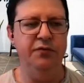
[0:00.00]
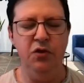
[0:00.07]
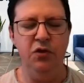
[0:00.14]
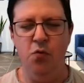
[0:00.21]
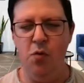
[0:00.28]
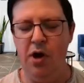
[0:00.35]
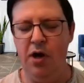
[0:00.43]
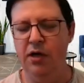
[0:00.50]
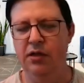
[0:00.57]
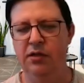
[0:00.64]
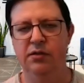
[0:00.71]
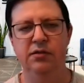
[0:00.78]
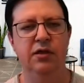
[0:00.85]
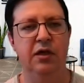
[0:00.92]
end of
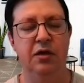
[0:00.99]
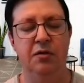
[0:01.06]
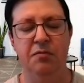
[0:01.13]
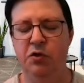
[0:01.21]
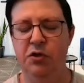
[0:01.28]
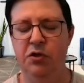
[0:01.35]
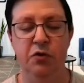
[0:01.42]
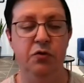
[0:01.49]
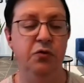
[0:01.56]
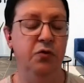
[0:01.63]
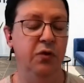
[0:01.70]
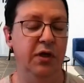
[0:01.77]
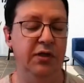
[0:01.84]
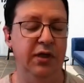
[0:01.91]
Q1, of Q2